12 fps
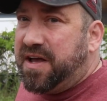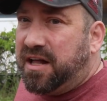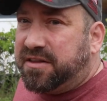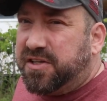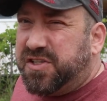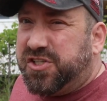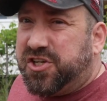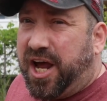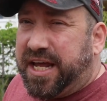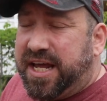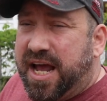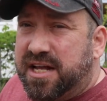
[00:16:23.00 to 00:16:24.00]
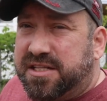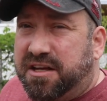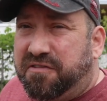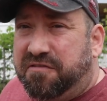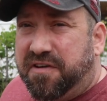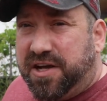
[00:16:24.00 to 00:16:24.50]
got this
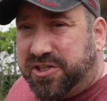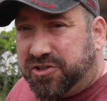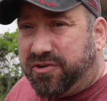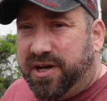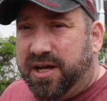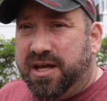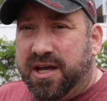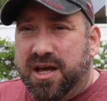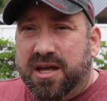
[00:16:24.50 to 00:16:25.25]
gigantic fig tree